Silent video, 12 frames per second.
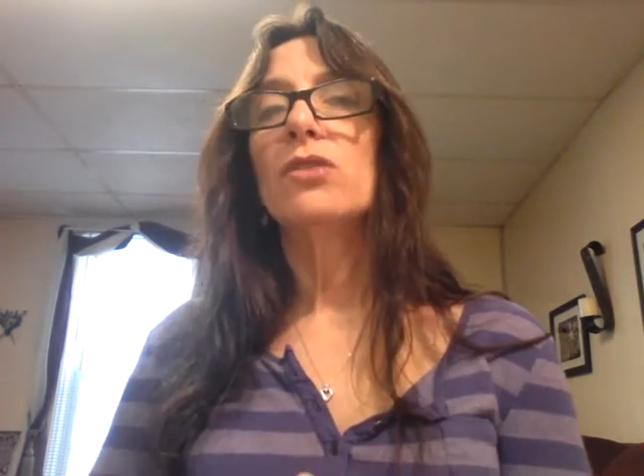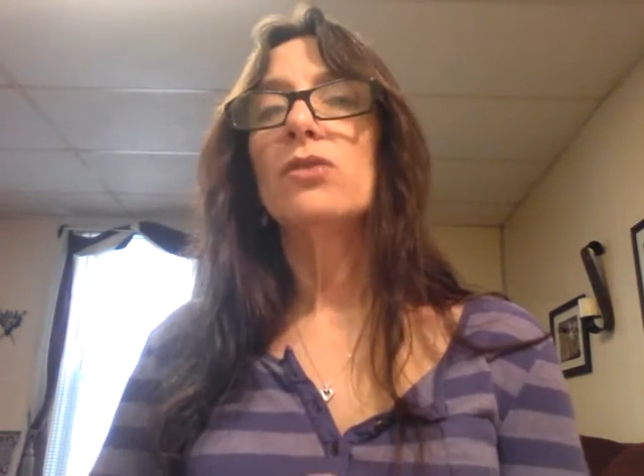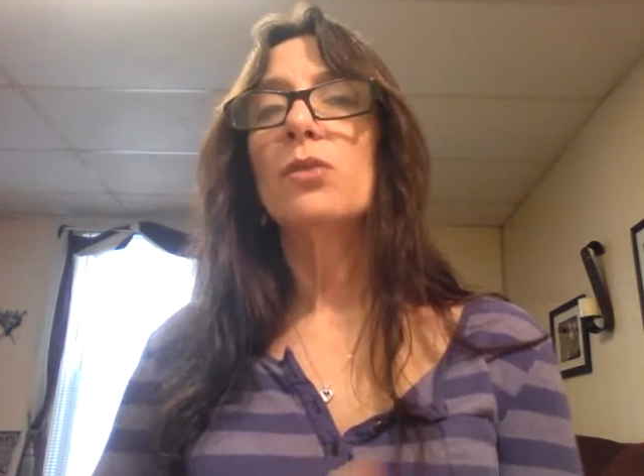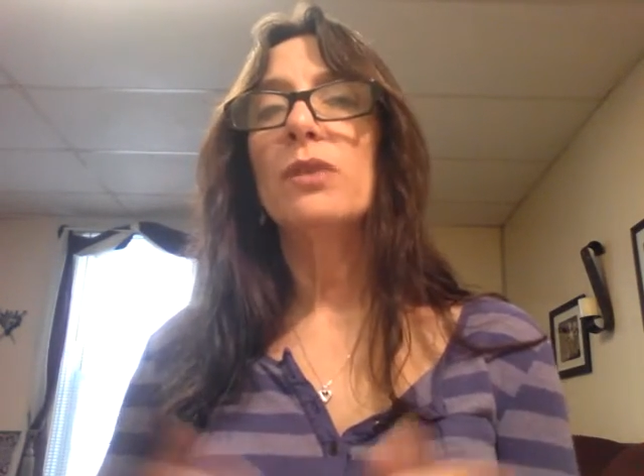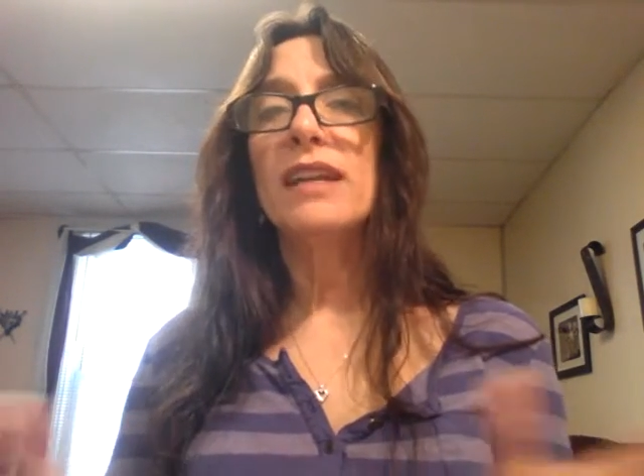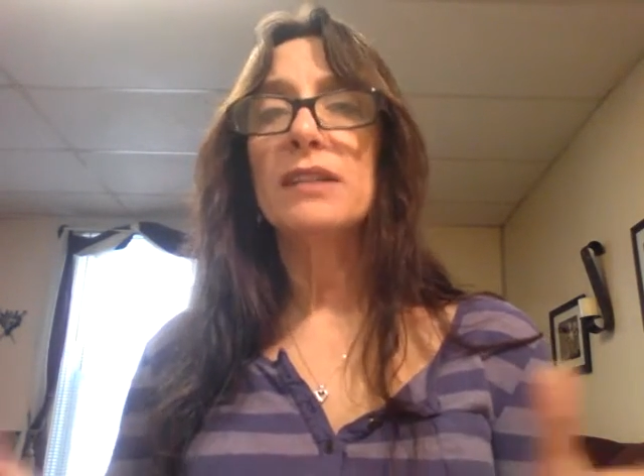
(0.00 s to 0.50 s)
So
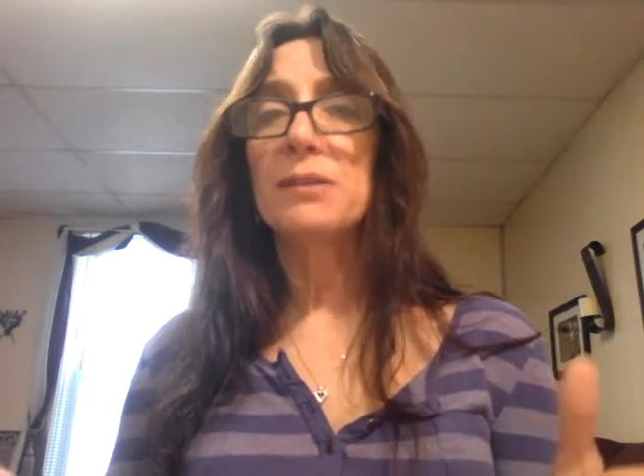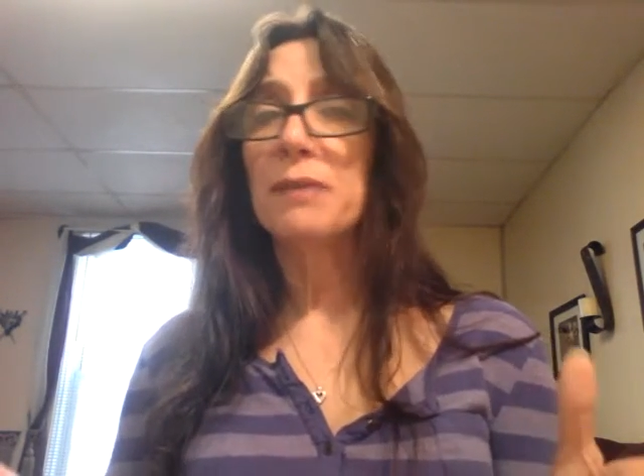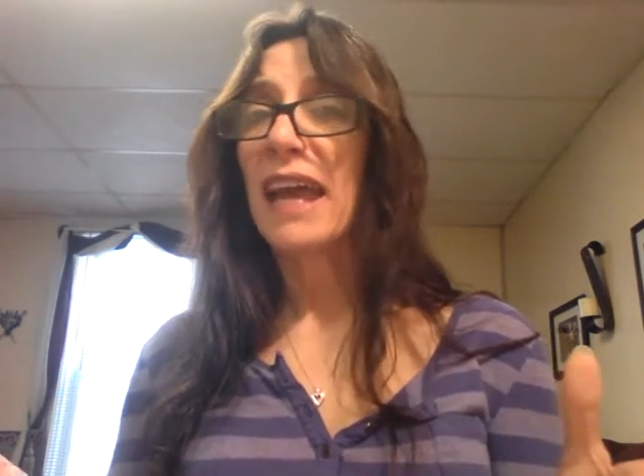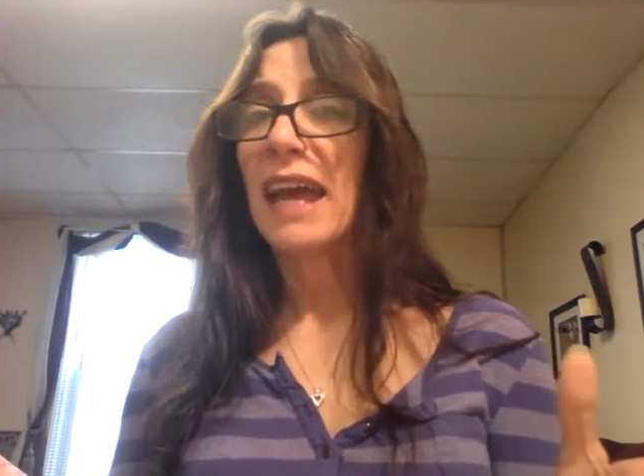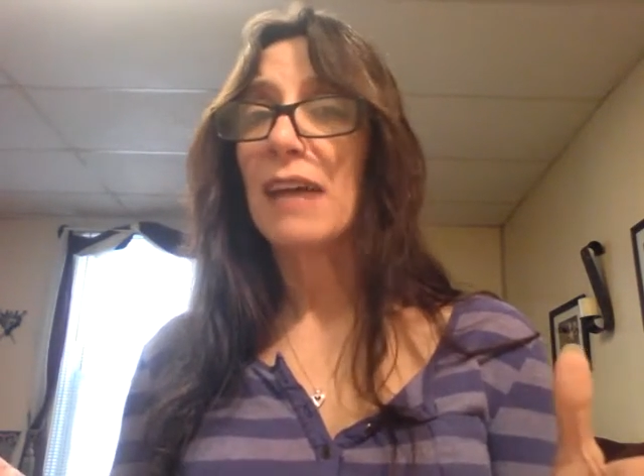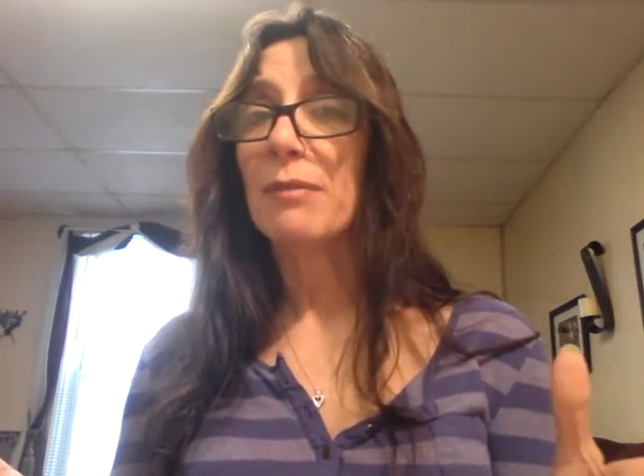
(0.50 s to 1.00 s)
what ends up
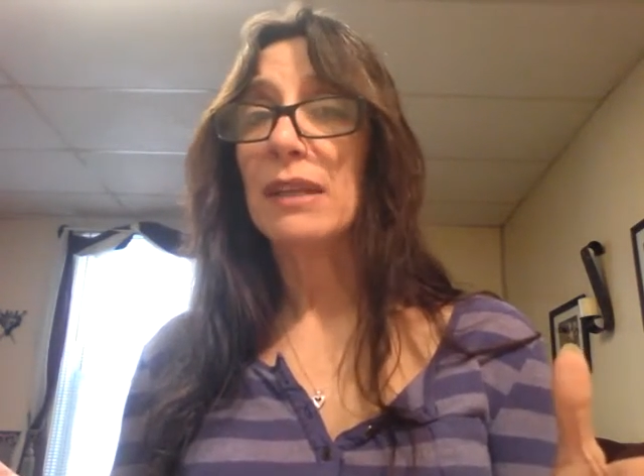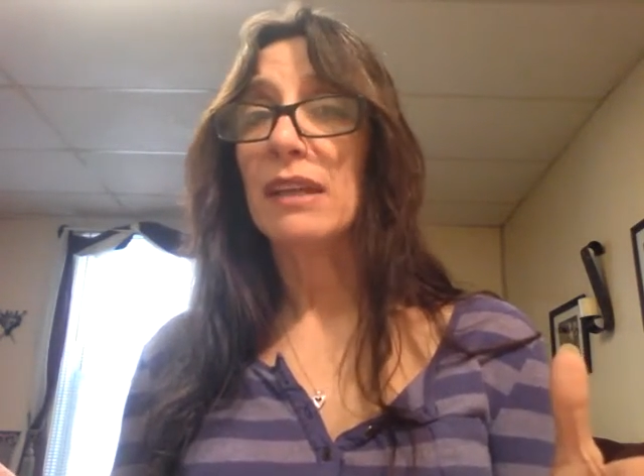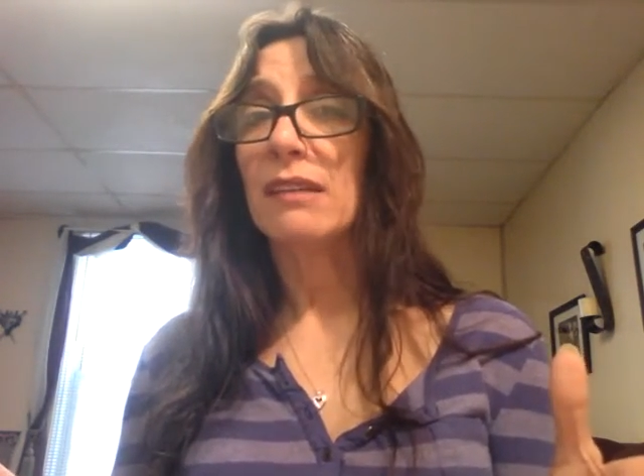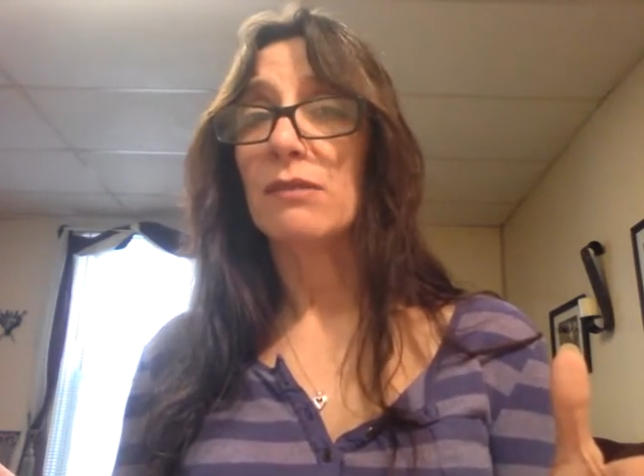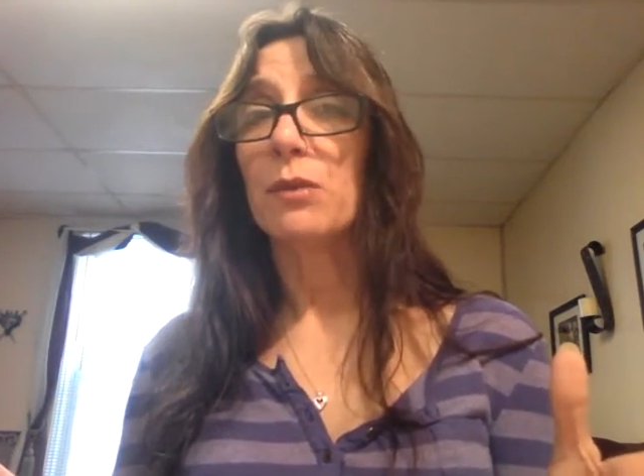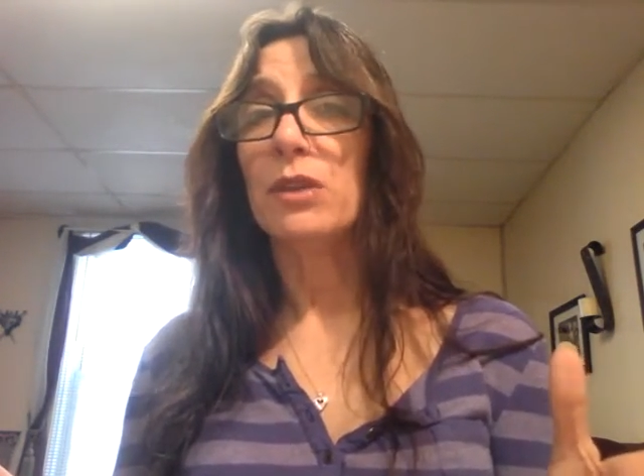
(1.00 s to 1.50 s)

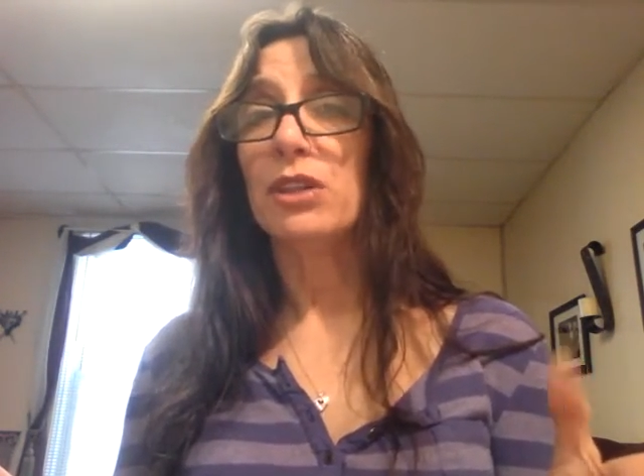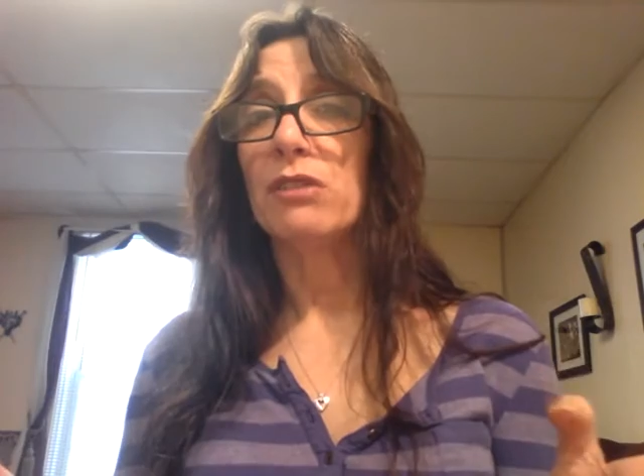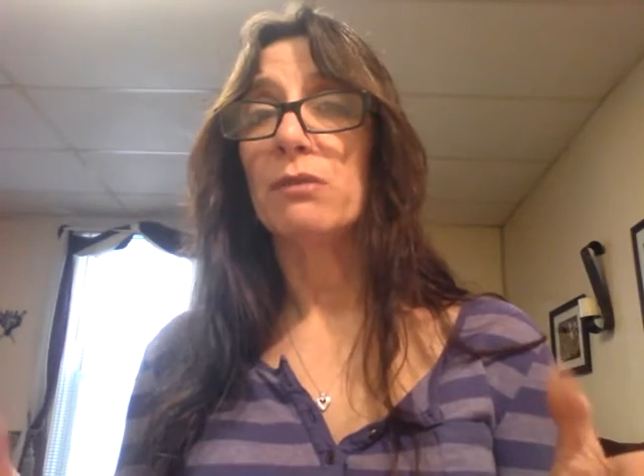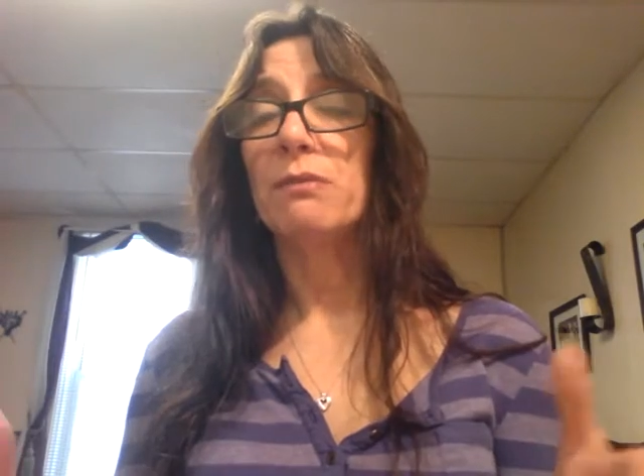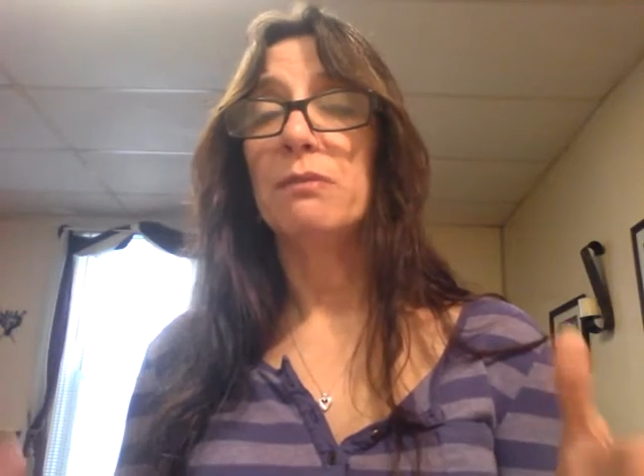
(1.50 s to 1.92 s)
happening when you